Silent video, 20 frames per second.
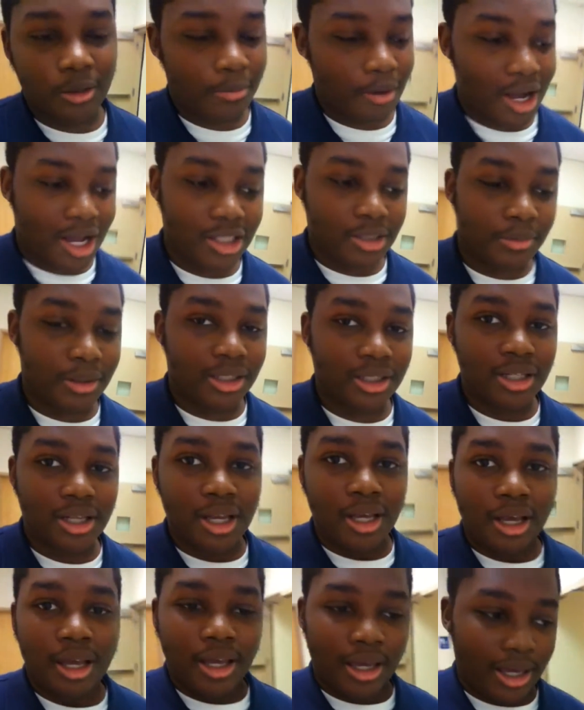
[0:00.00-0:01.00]
possibly.
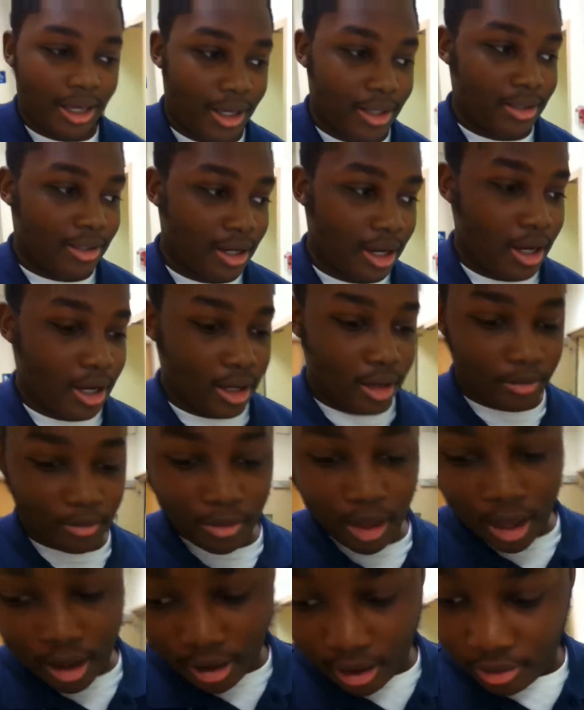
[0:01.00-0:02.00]
And
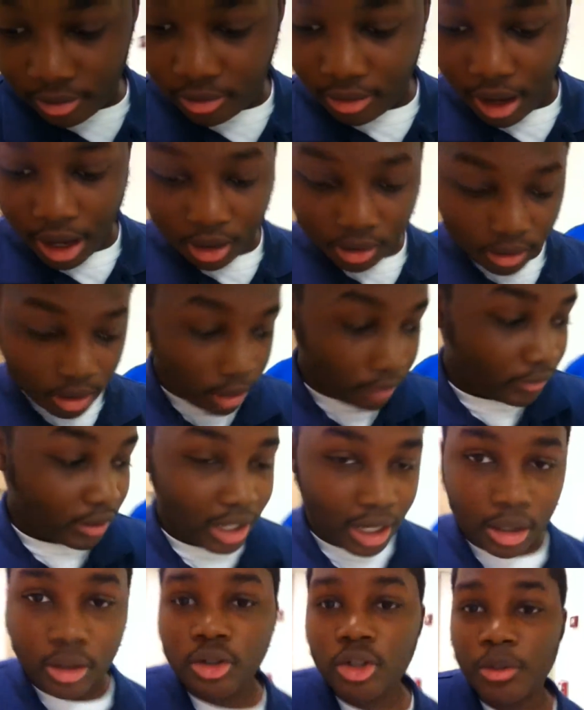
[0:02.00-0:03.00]
um, I don't know if they
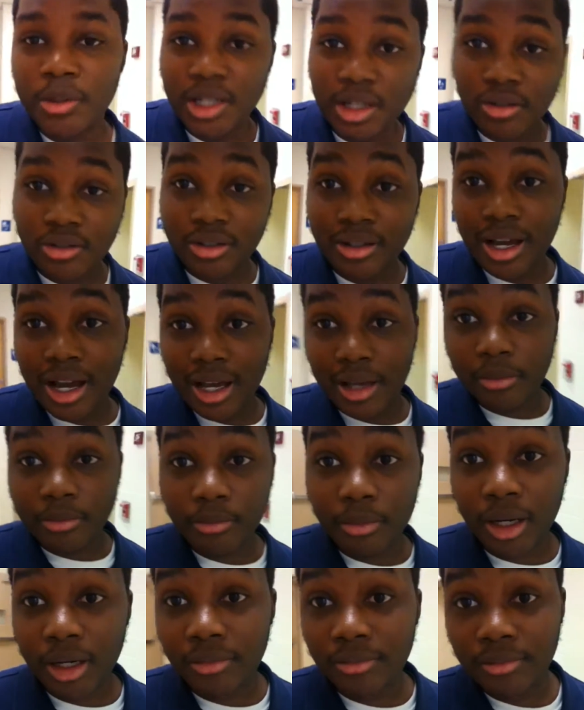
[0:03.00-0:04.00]
got YouTube channels or
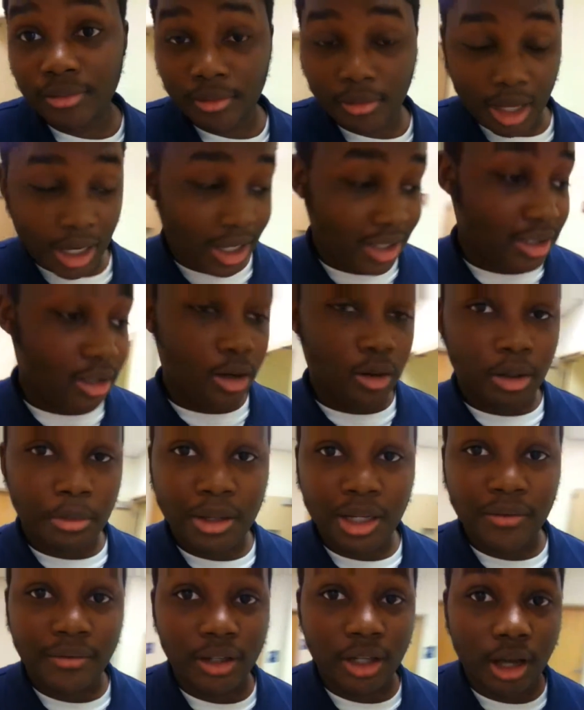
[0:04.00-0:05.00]
not, but I guess they don't want to
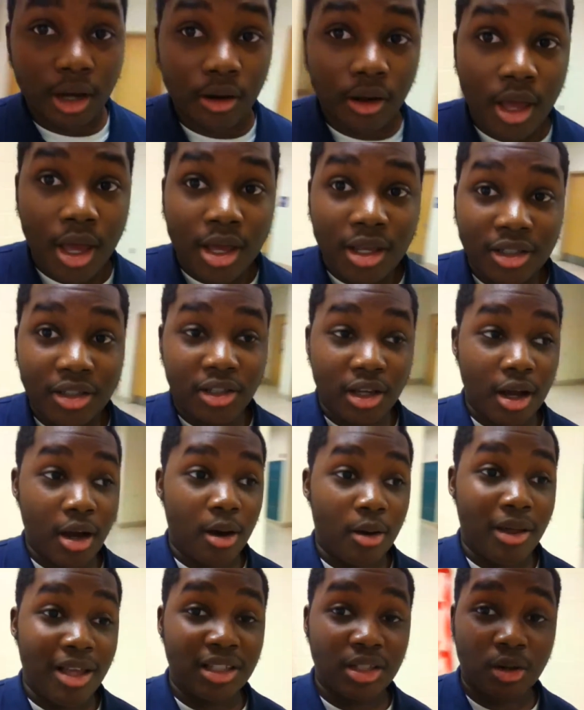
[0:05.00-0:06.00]
be in a video.
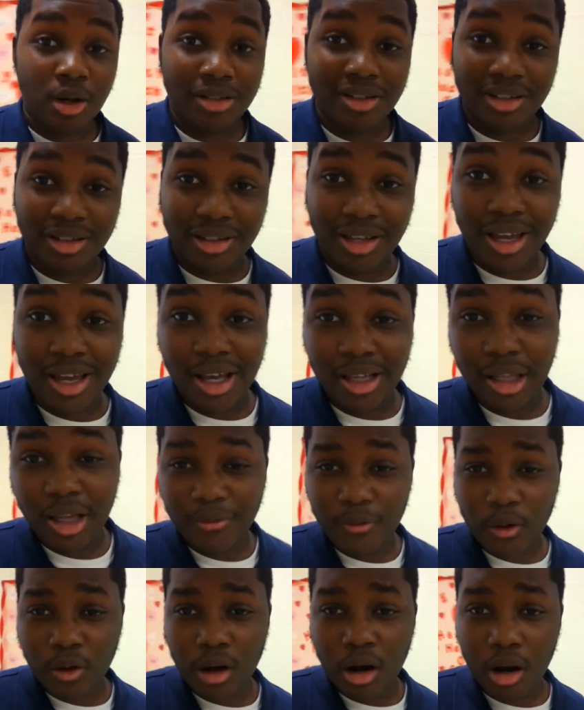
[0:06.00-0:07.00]
So that's the question of the day. I
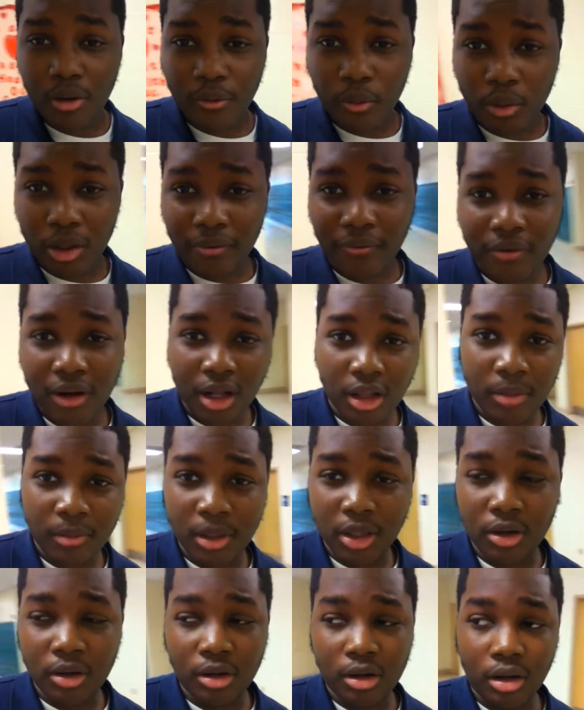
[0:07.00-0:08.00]
love you all. If you want to follow
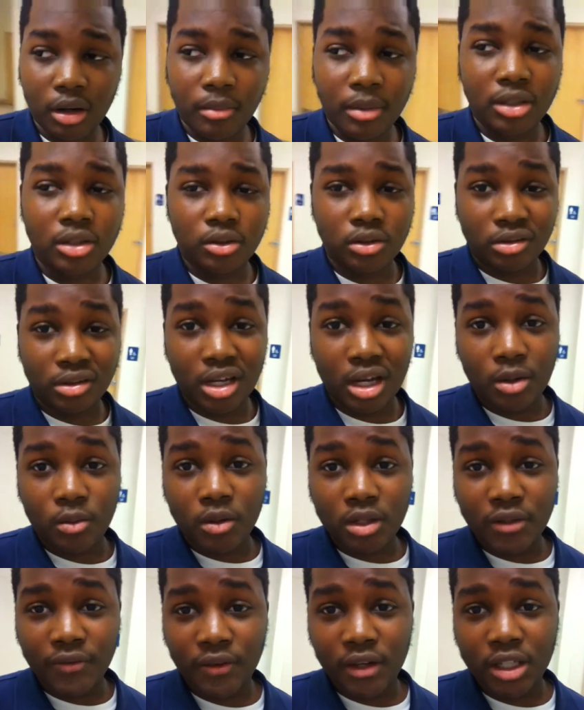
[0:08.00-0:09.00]
me on all my social
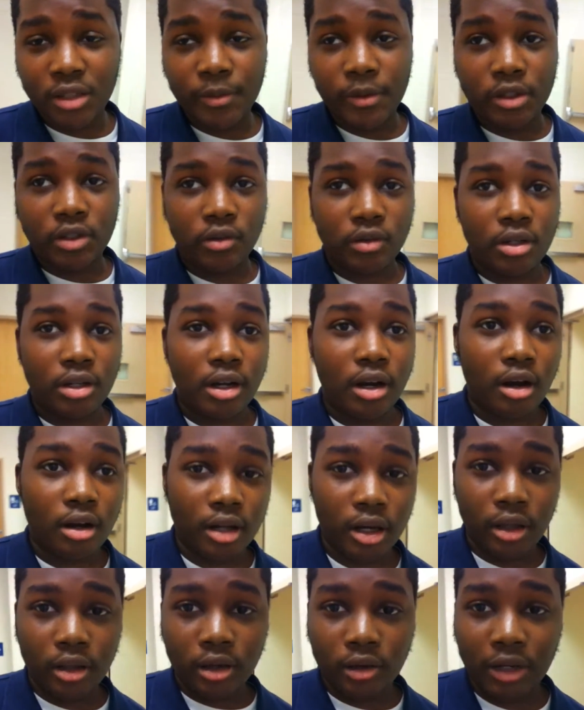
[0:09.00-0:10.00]
networks, Facebook, Twitter, all
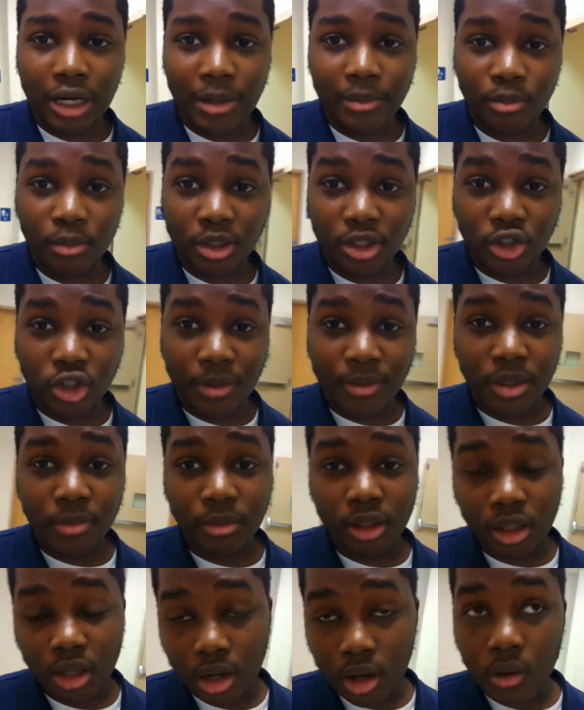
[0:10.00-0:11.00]
that other crap in the description
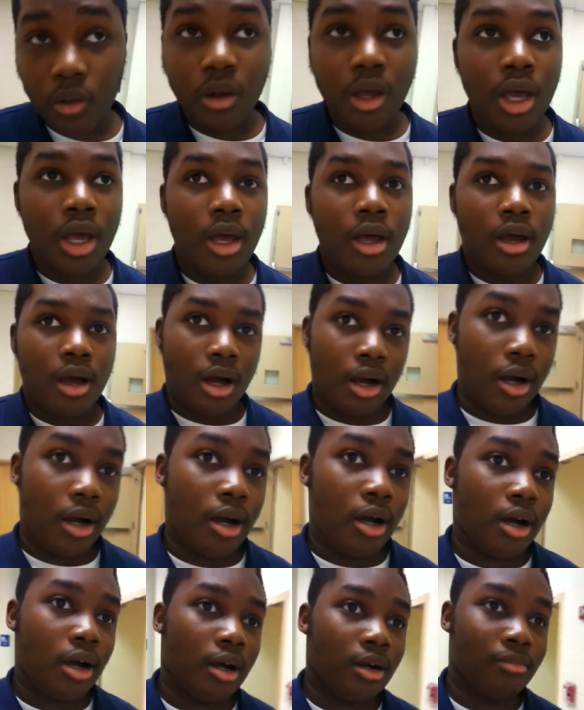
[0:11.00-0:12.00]
below.
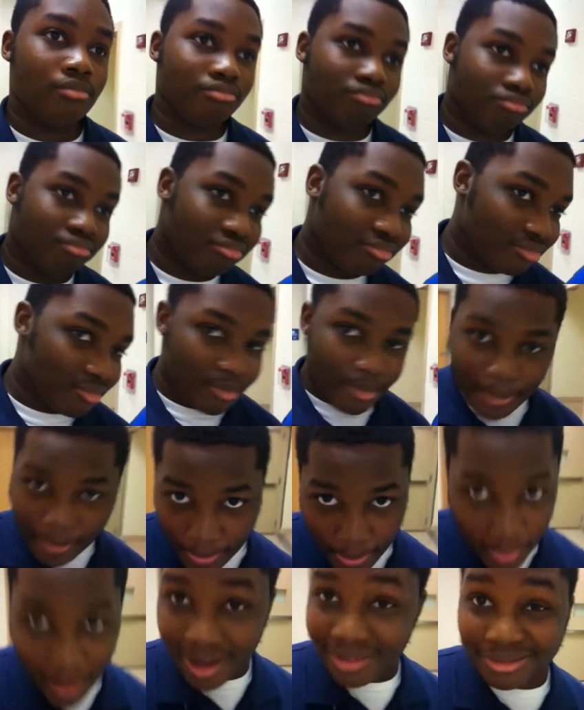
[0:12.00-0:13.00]
Um,
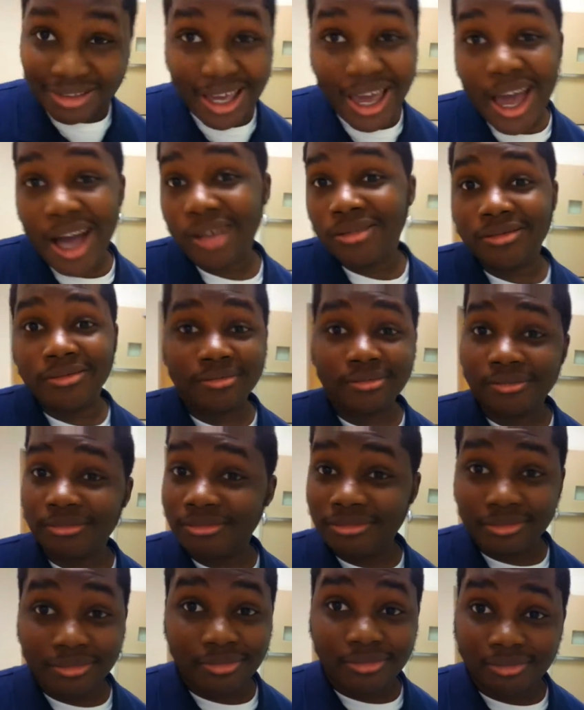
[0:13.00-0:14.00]
yeah.
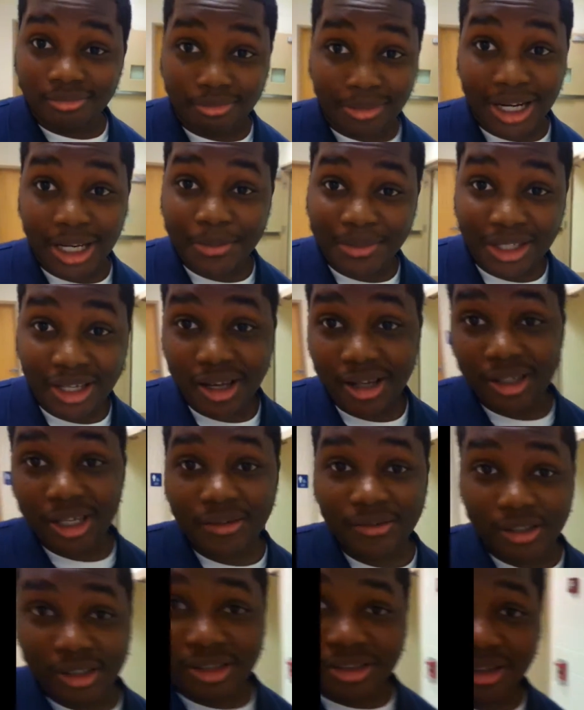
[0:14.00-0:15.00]
My name is Dion
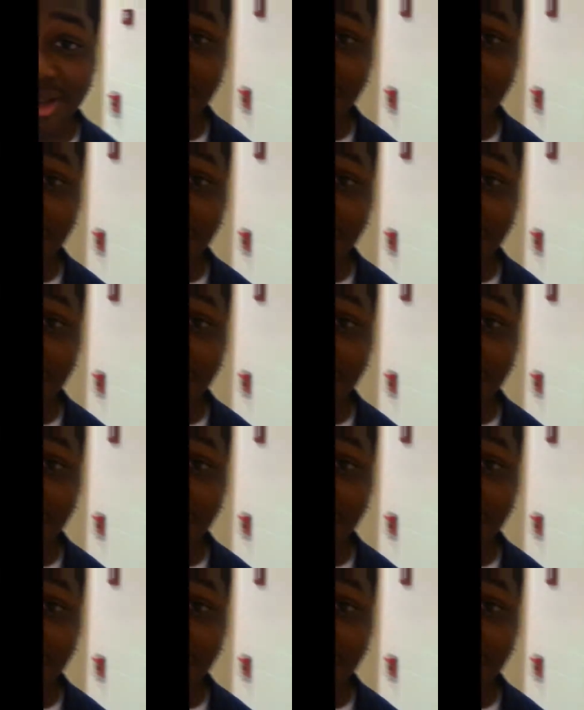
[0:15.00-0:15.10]
Davis.